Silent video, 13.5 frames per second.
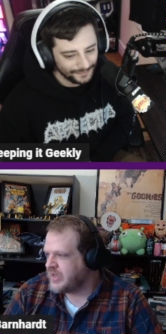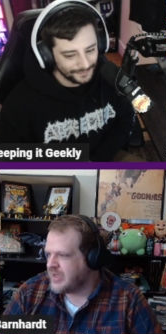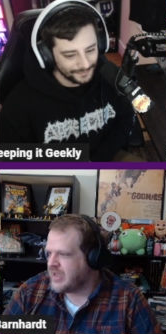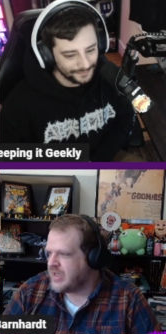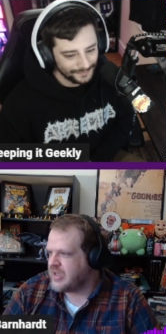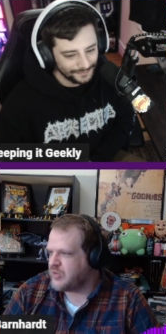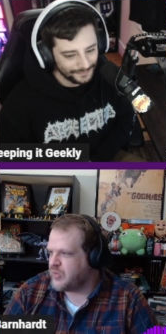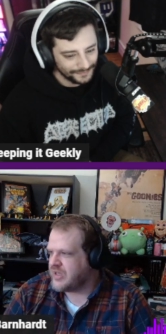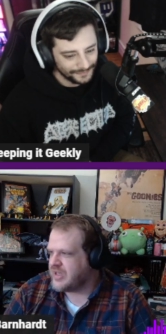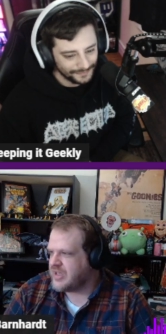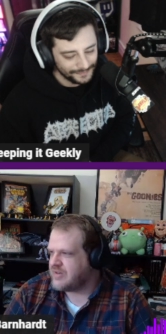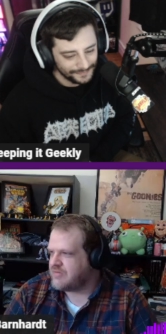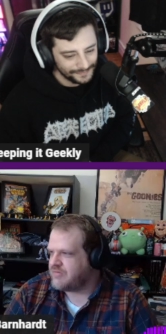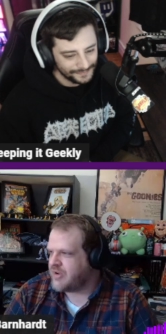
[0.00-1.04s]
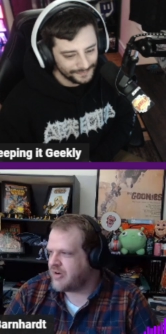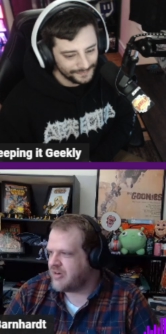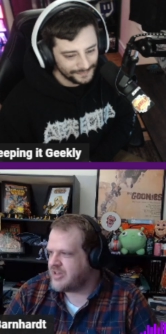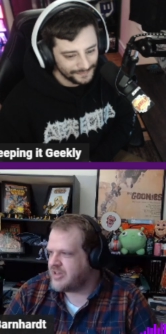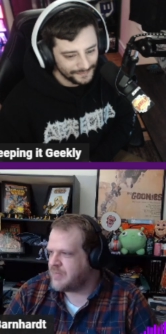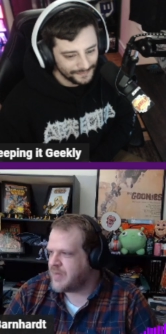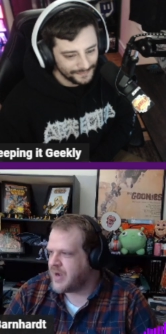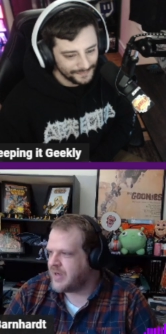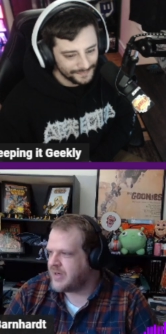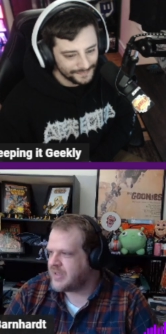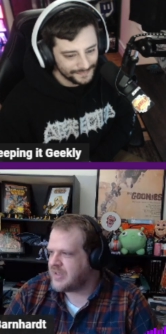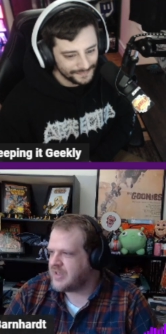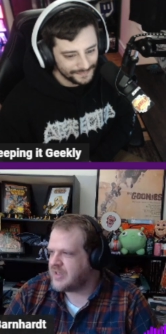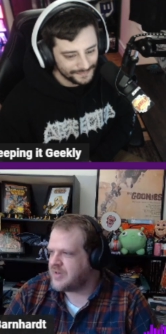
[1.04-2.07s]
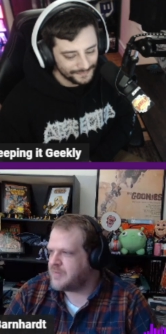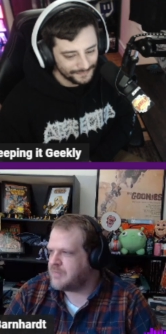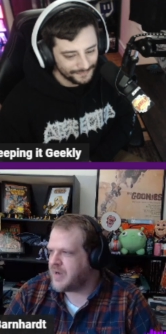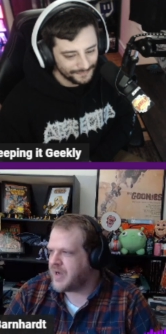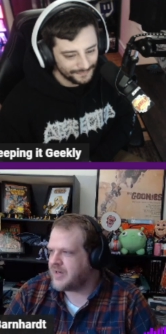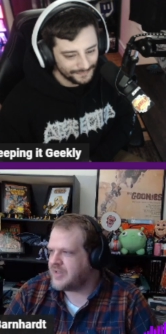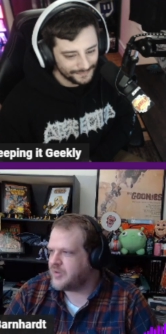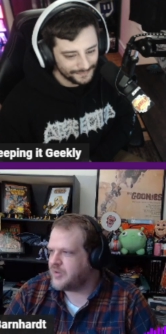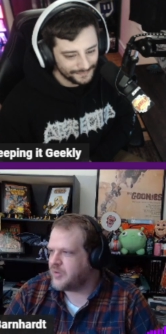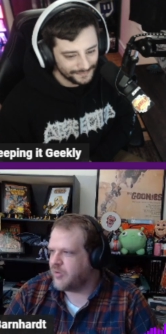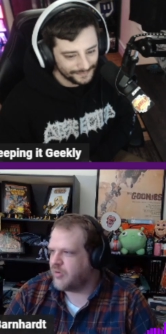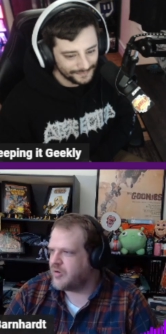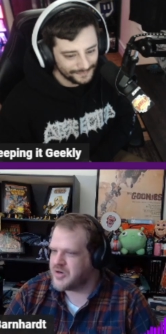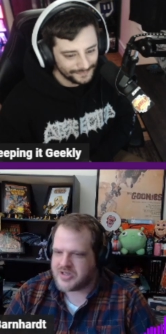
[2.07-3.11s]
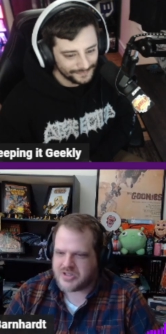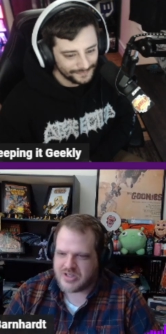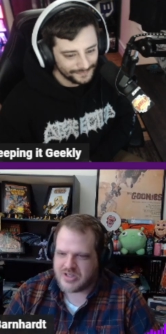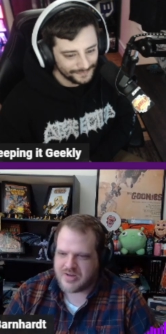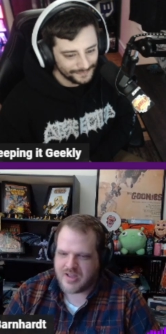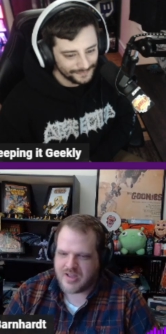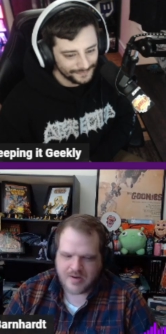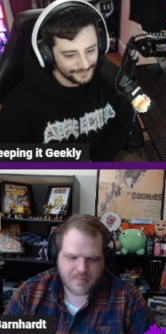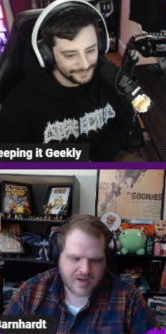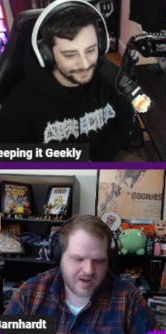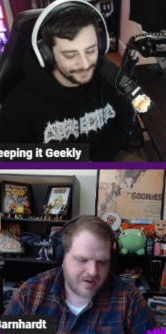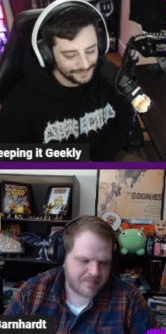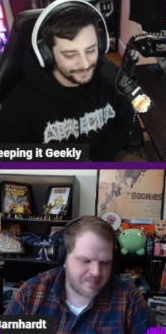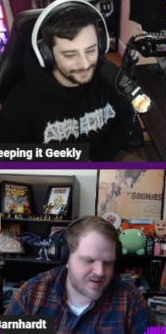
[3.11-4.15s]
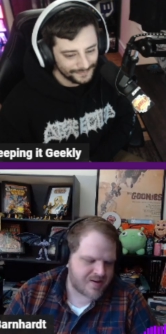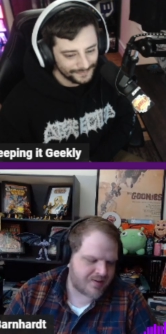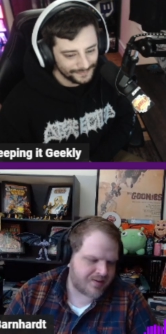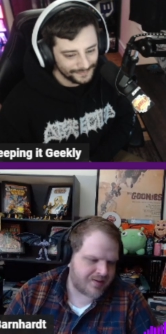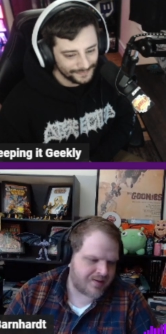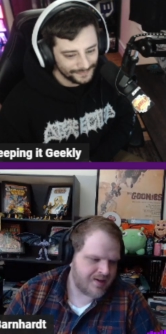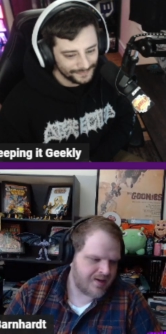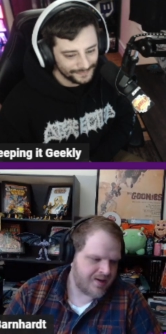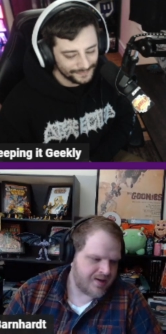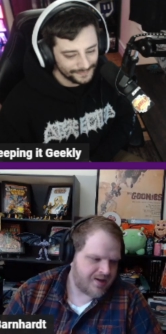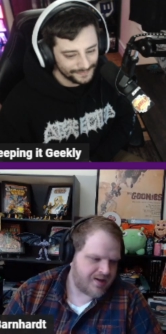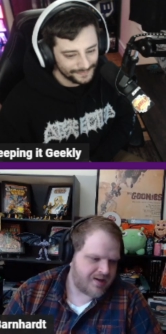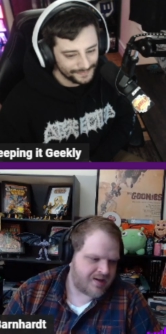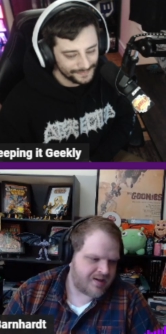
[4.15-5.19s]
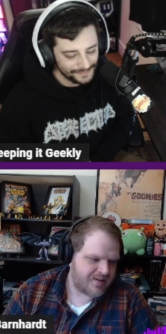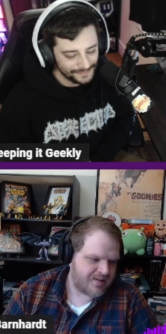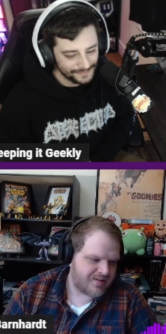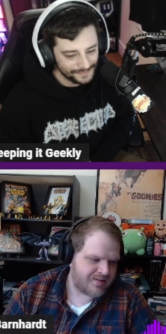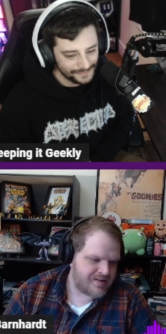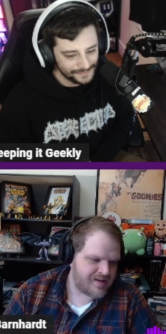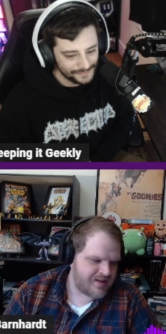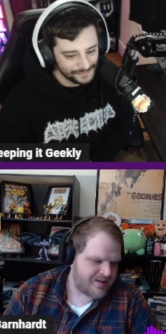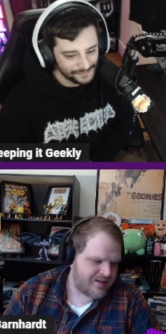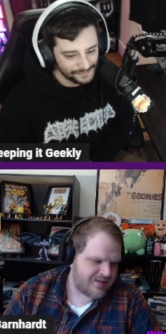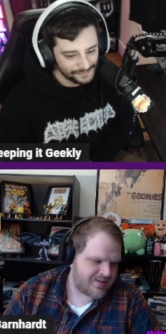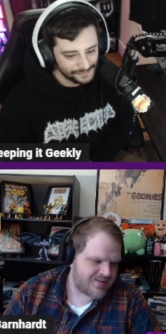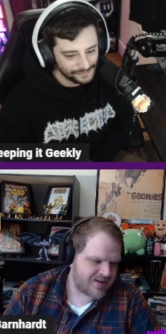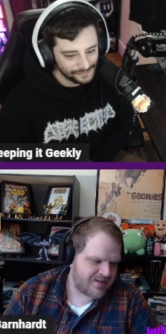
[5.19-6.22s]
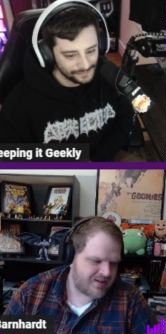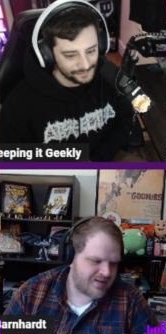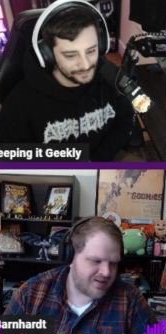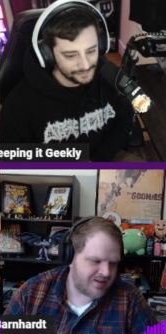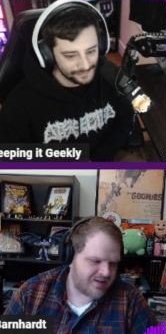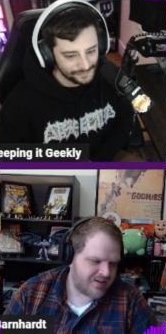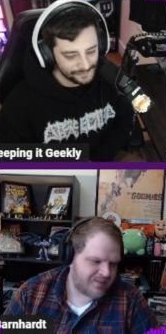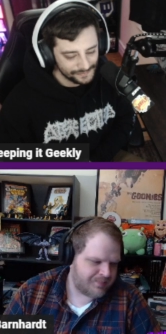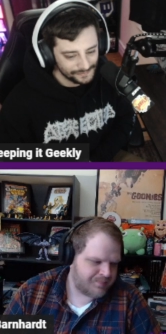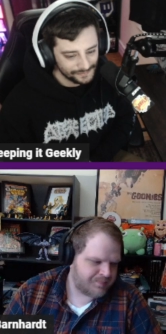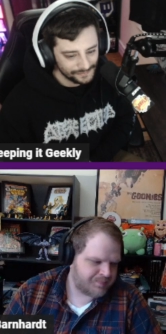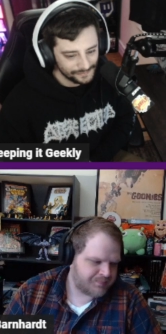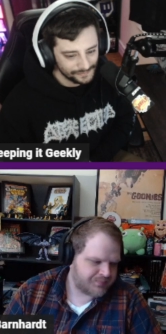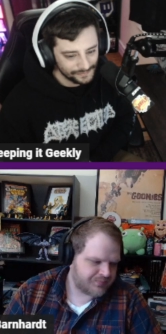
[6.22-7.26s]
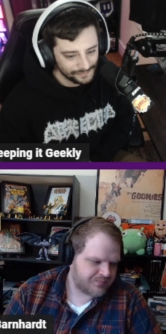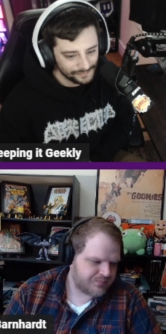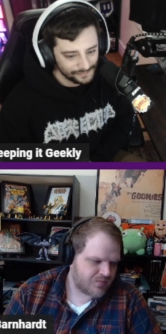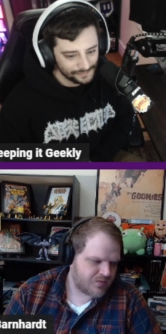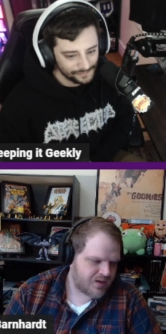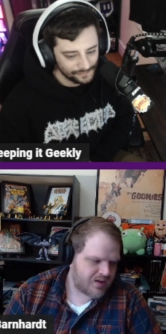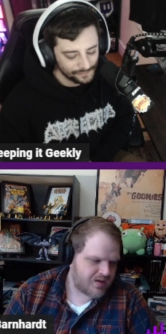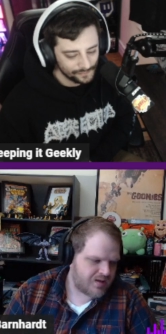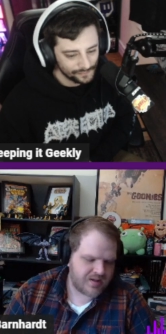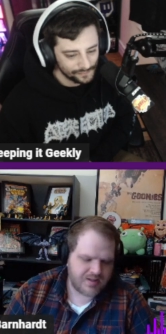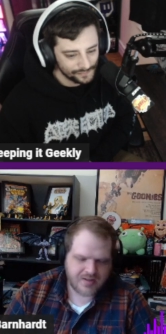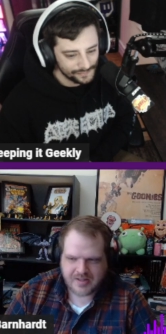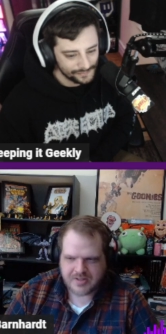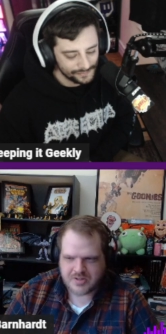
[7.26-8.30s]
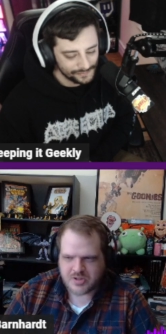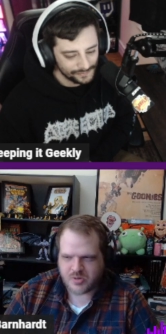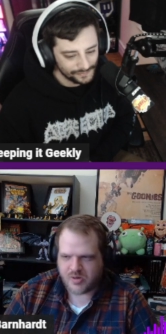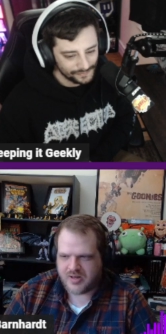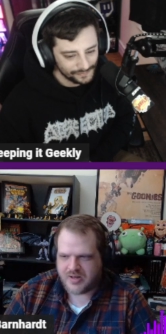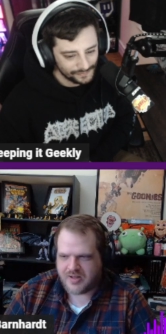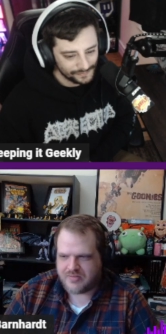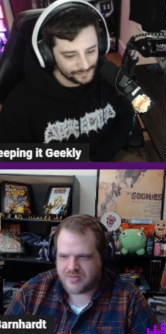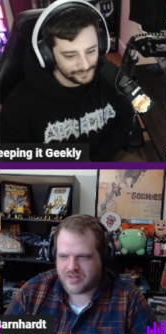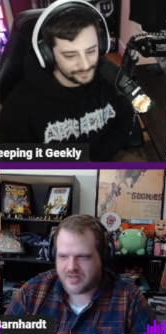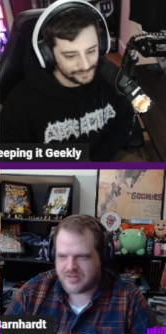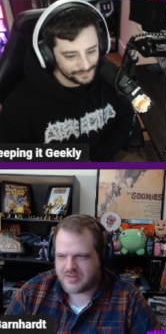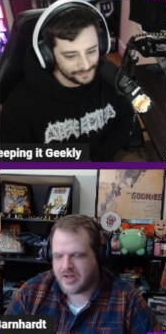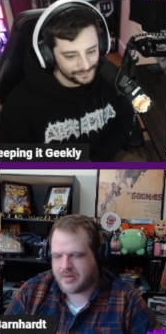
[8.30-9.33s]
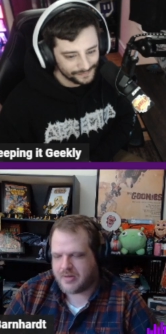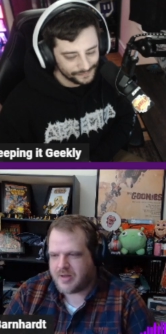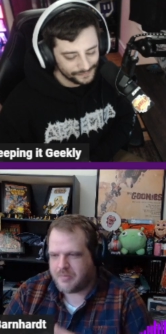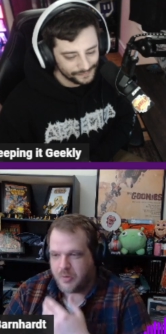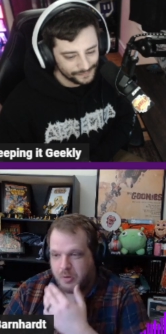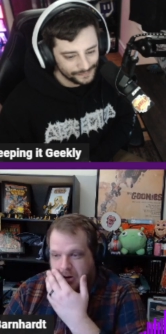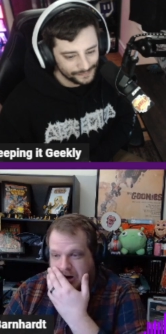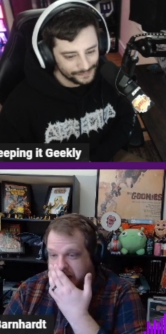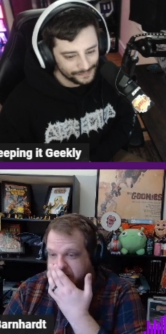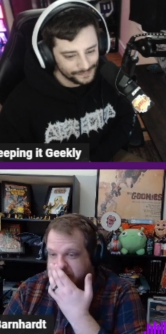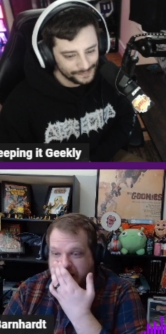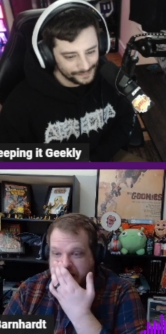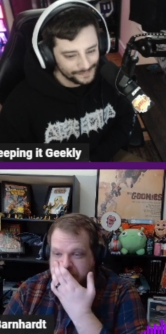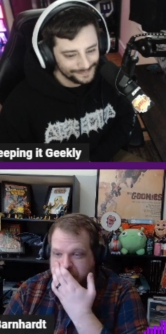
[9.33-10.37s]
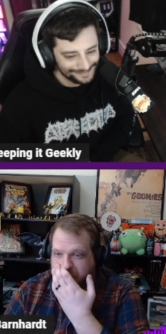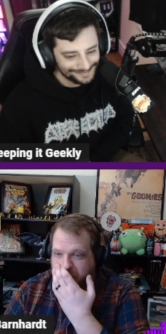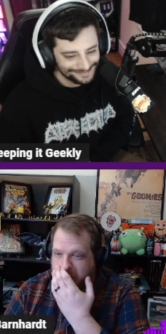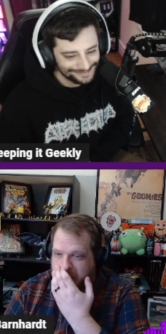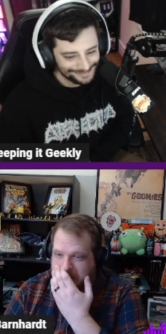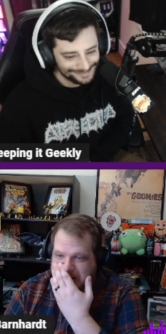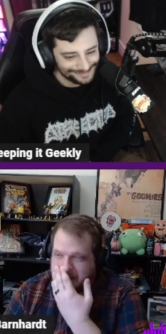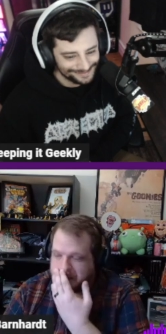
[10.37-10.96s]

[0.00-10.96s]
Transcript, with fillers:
Speaker 1: and we get very demonic and body horror-ish and, and Macabre Mel, and and yeah, he decided to he he liked the story enough to come on board, and I'm thankful for it, man,